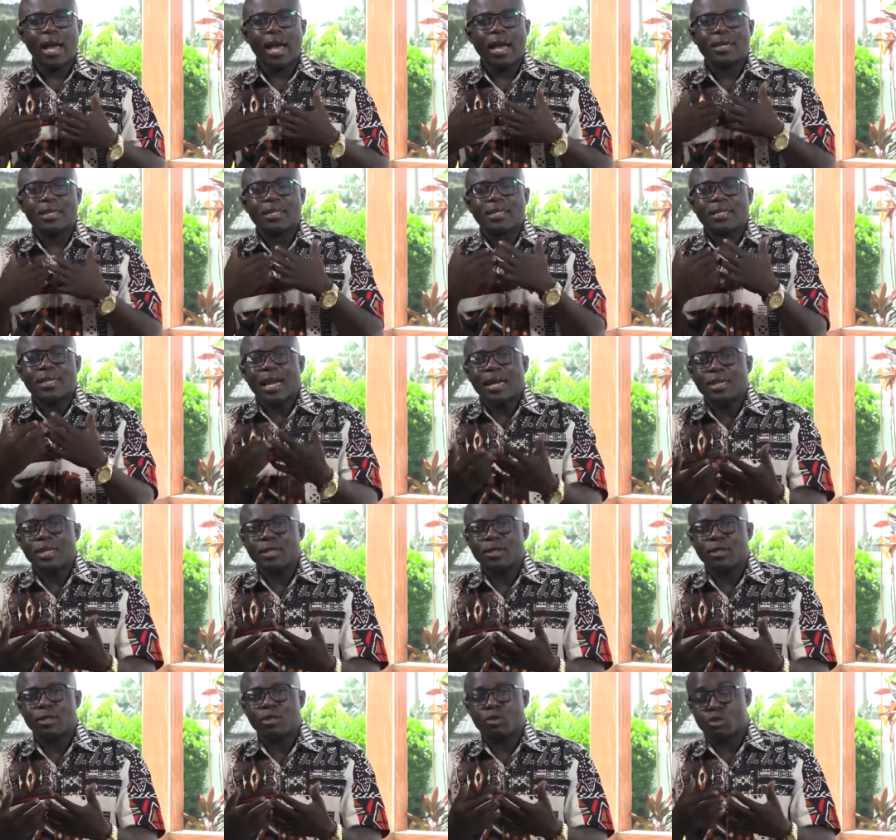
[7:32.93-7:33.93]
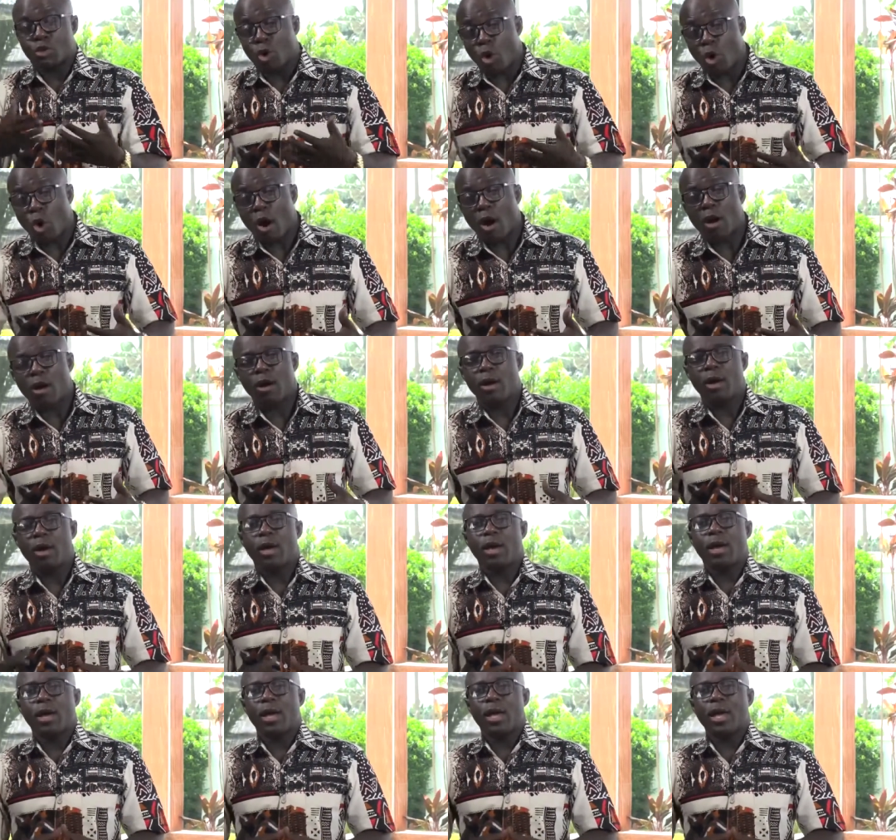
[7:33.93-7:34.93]
a steady tour
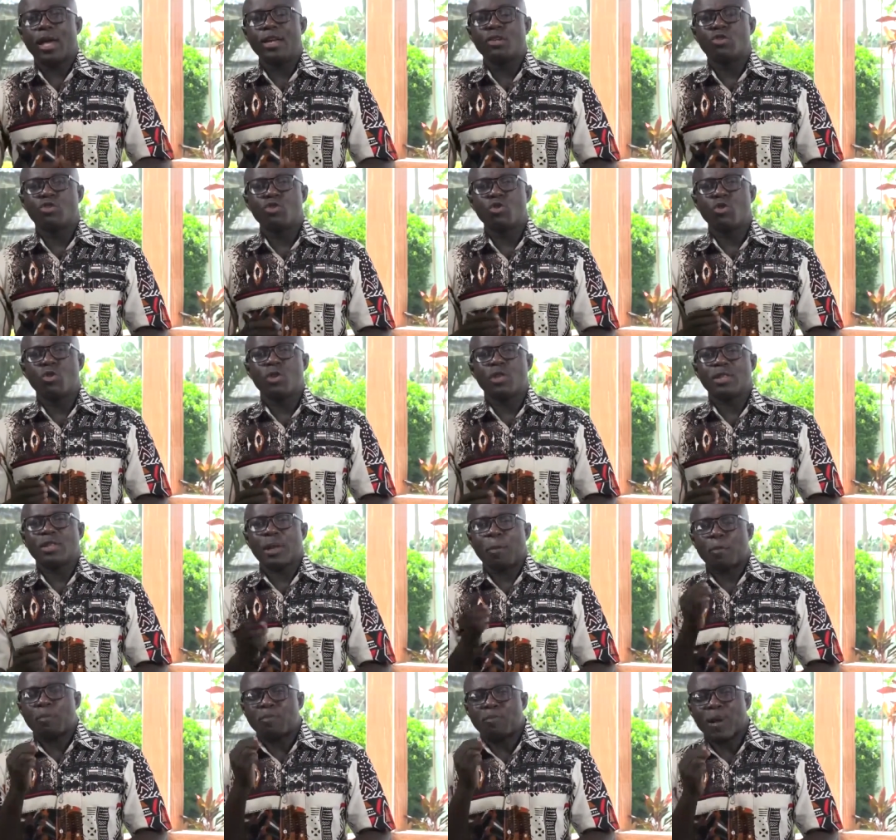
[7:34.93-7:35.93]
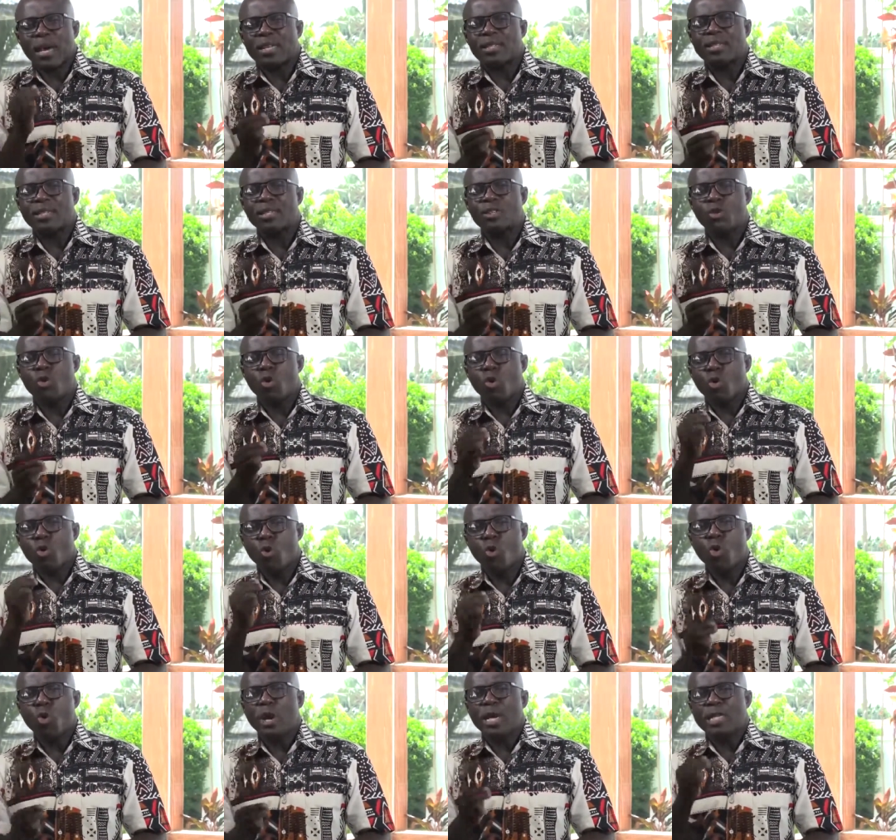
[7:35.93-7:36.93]
into the person
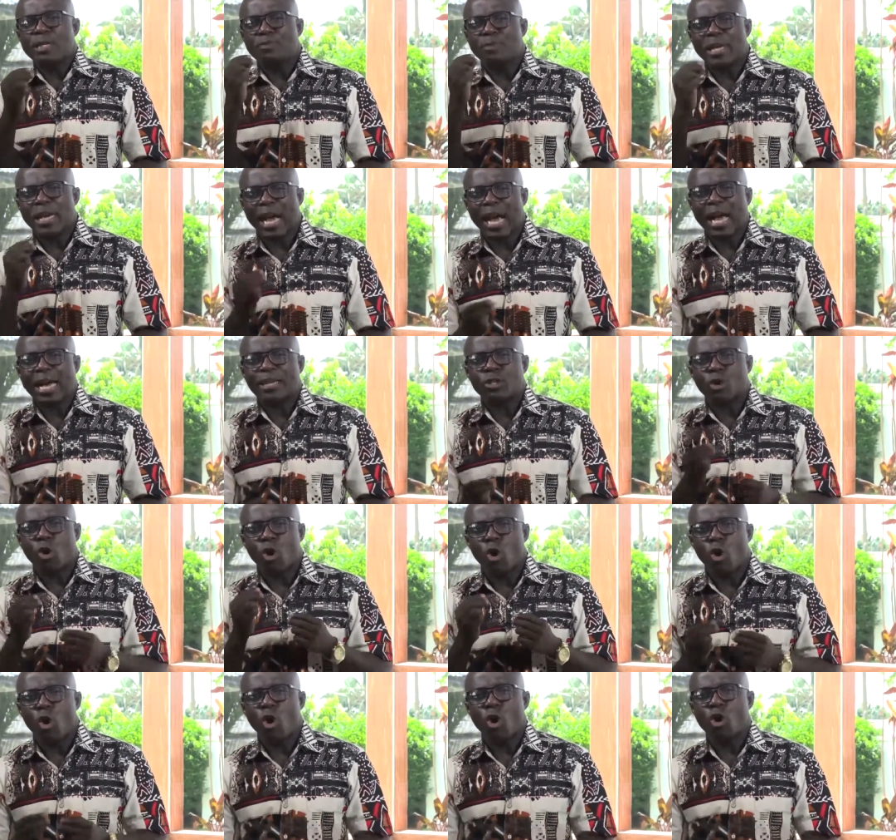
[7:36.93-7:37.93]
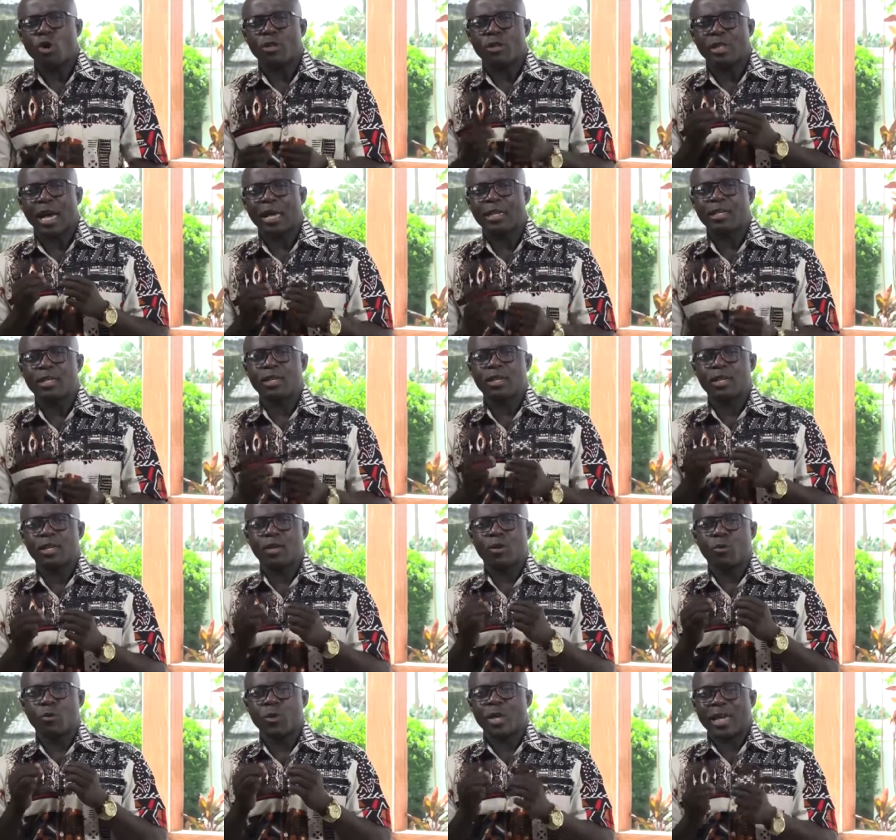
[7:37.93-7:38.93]
who is behind all that
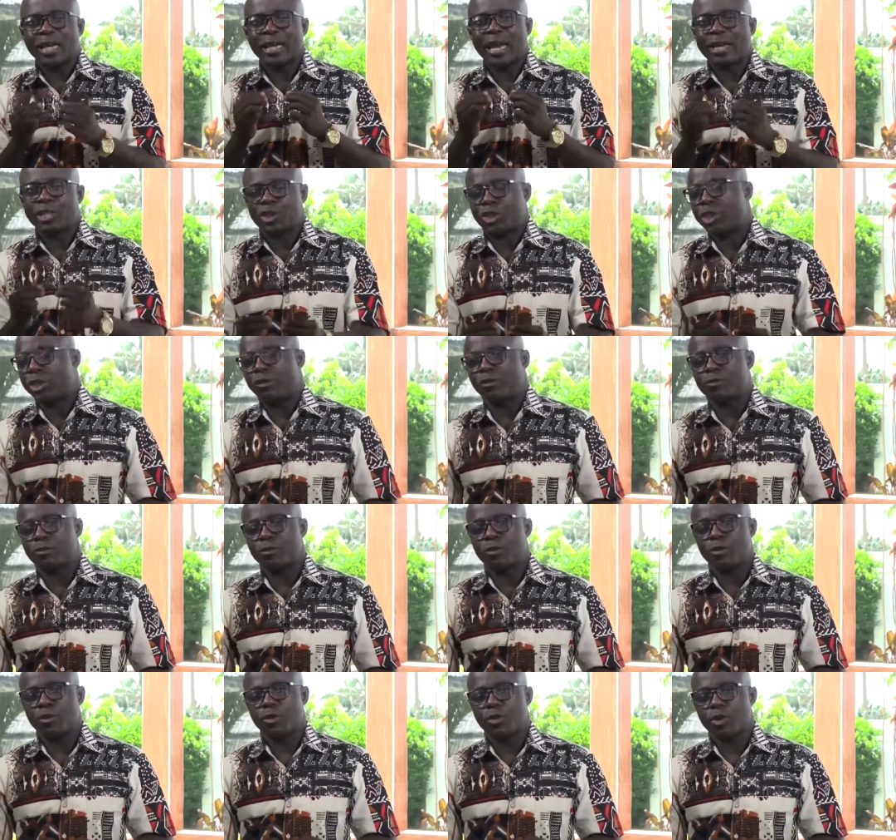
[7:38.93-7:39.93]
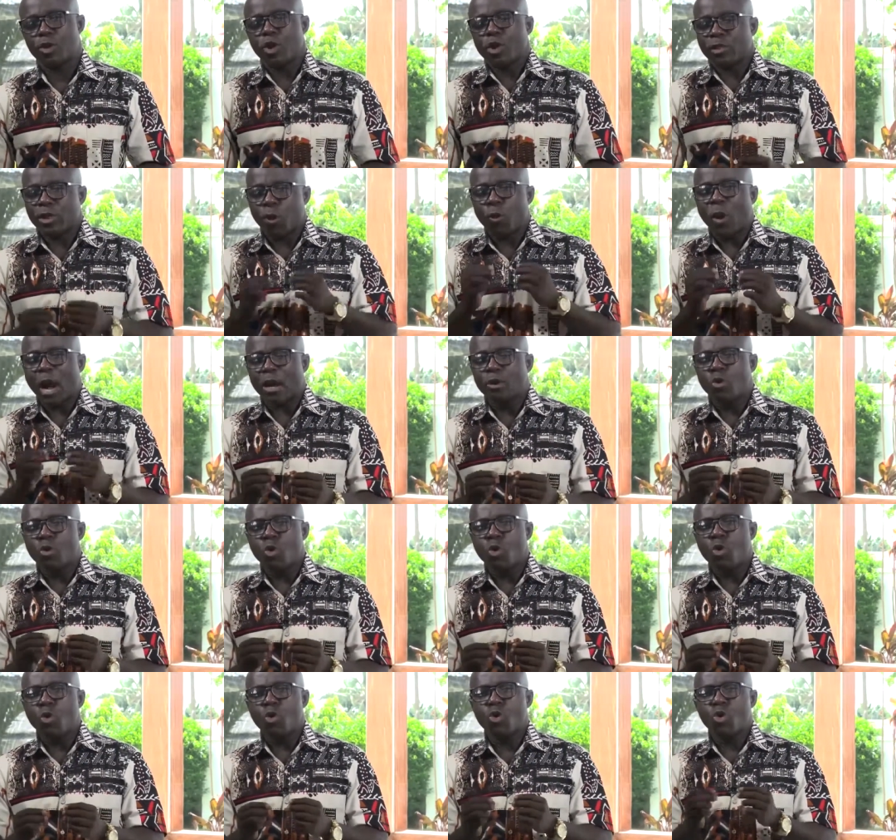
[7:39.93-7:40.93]
we can achieve. The one
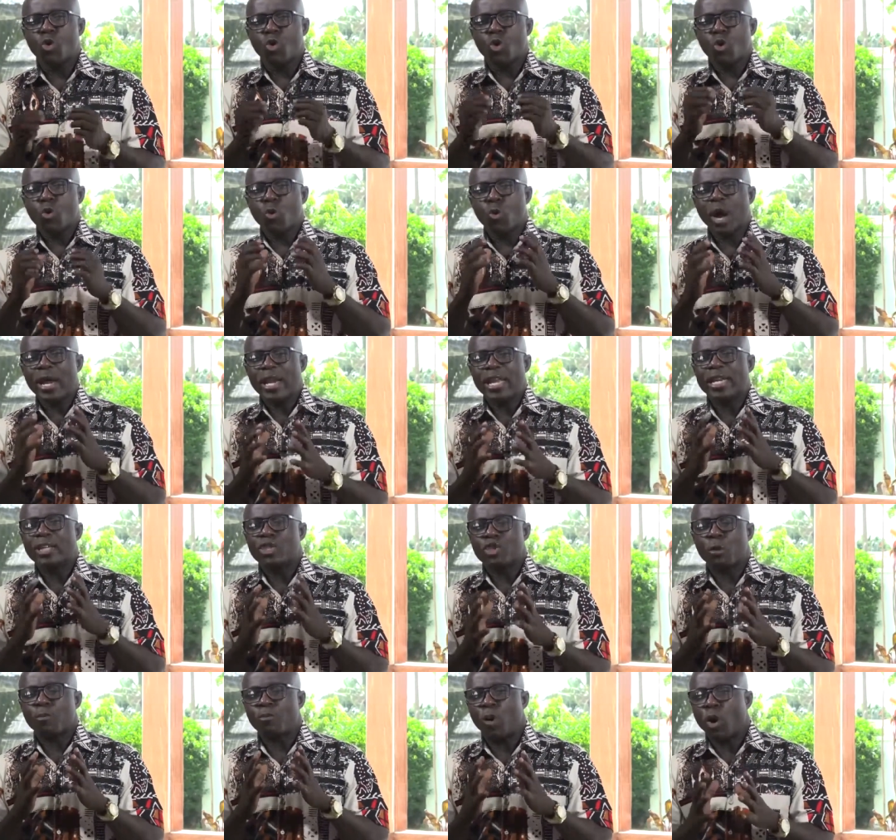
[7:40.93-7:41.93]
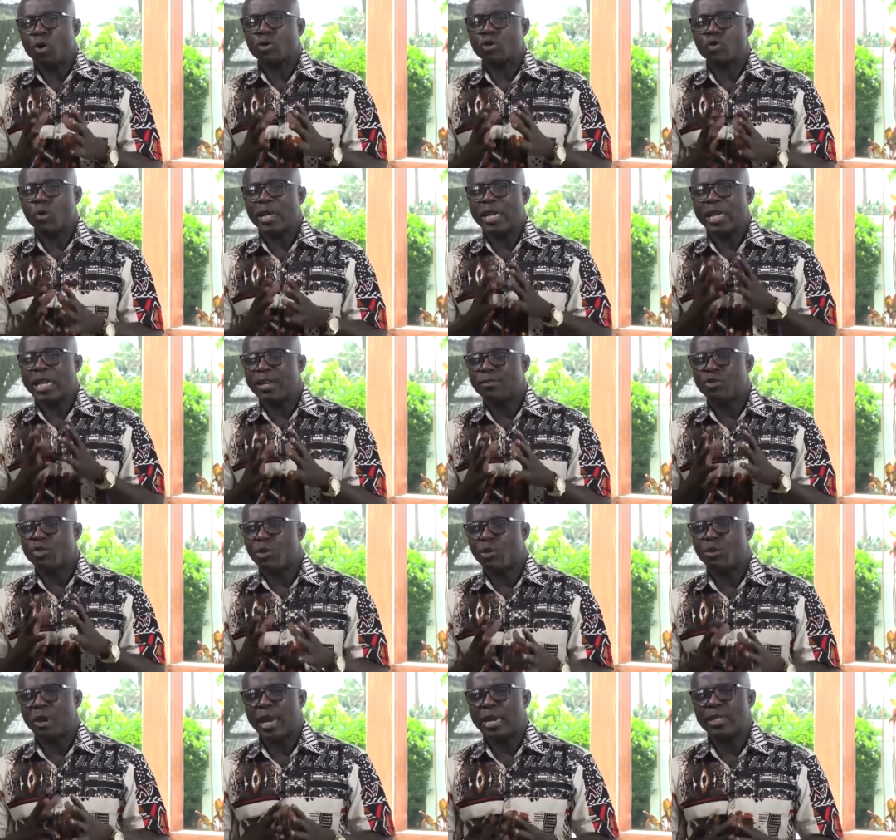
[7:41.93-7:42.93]
who, when he supports, when he gives
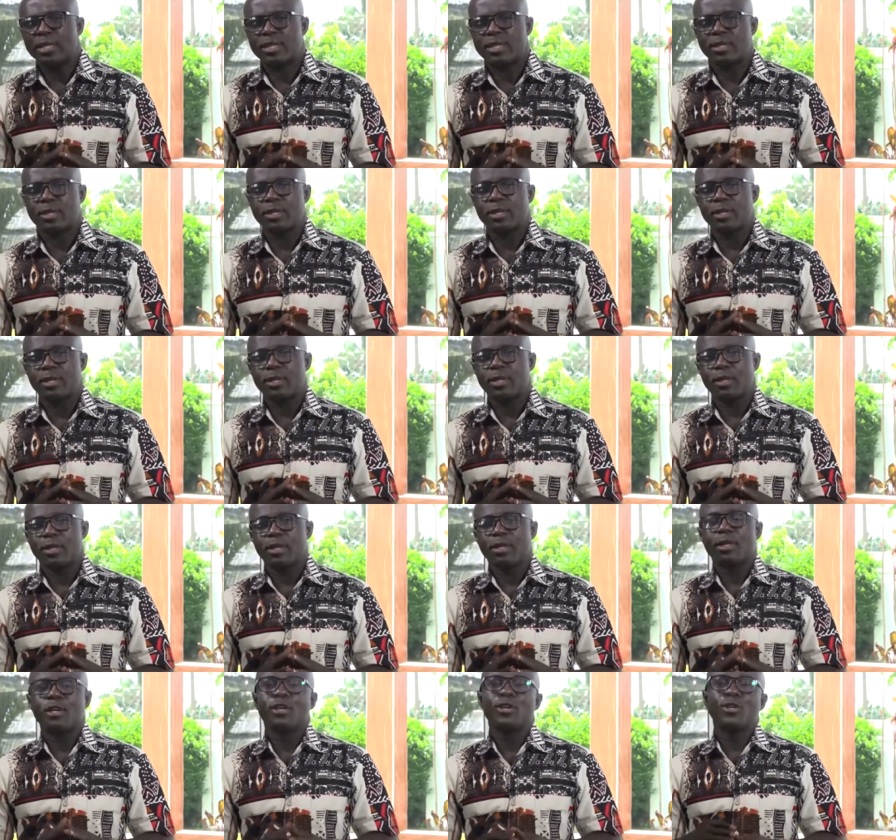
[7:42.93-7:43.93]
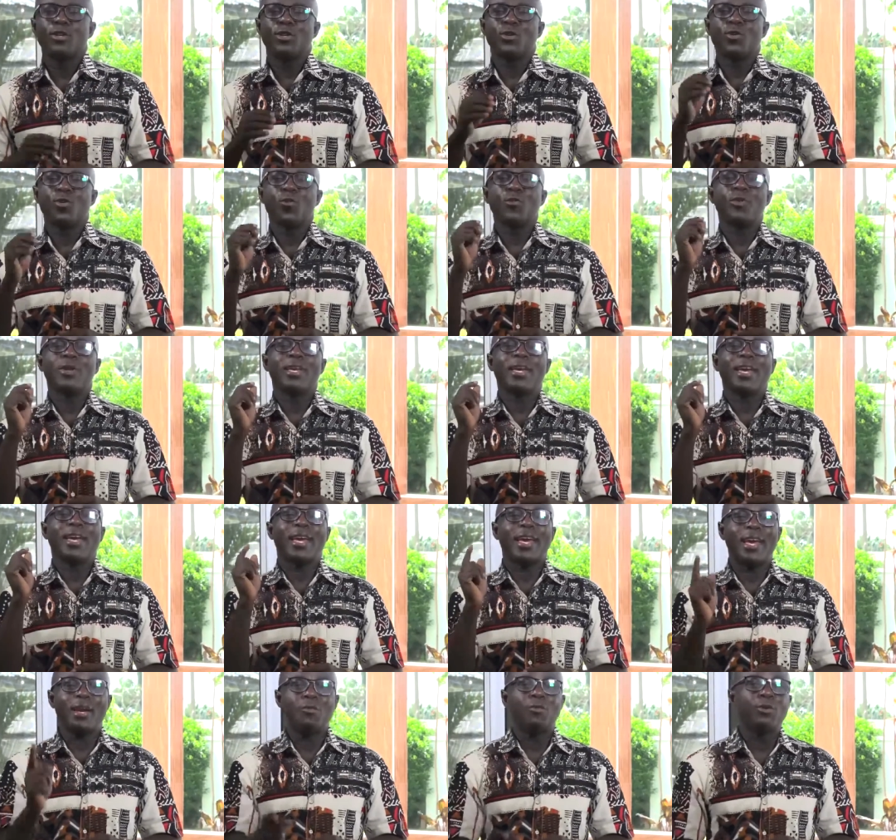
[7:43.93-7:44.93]
you grace, you will be
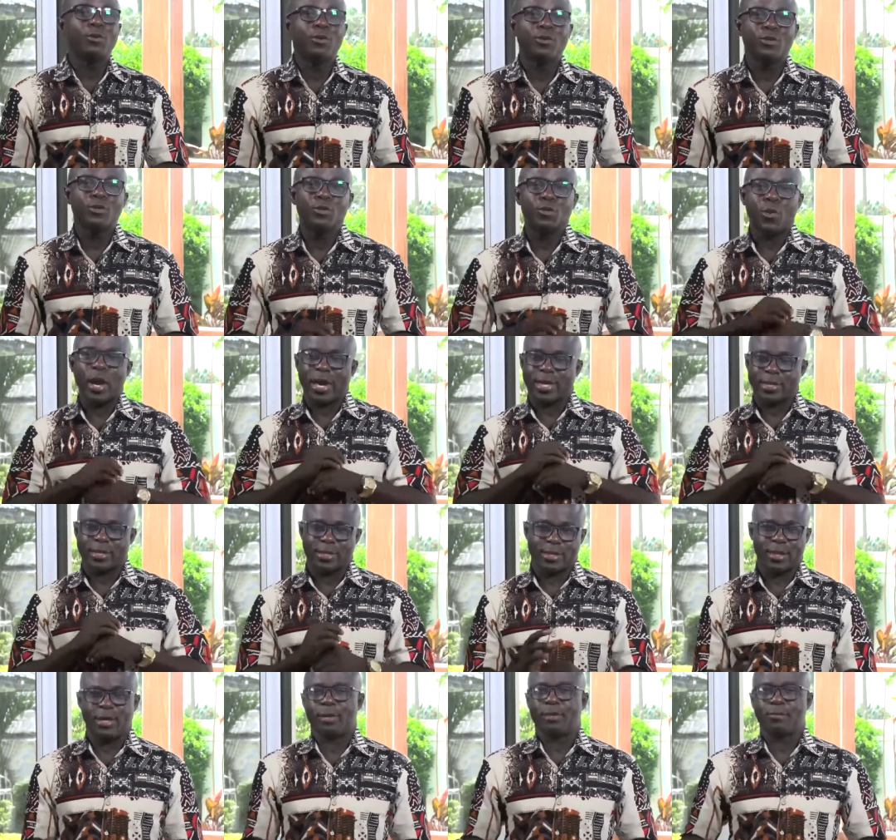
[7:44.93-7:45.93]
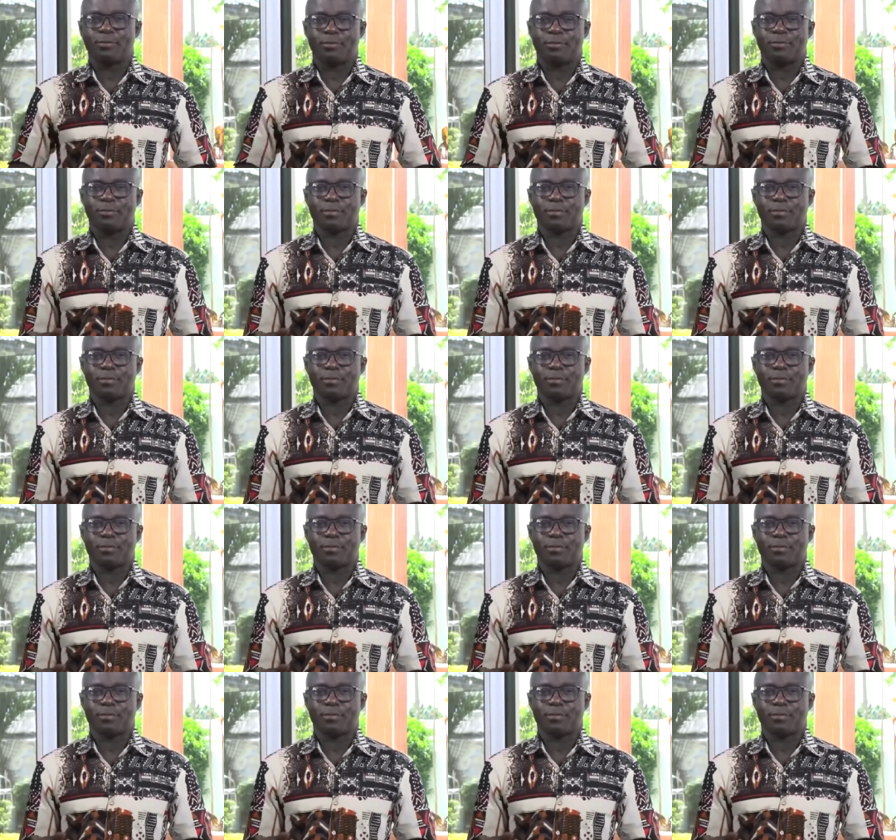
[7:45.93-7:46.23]
able to excel.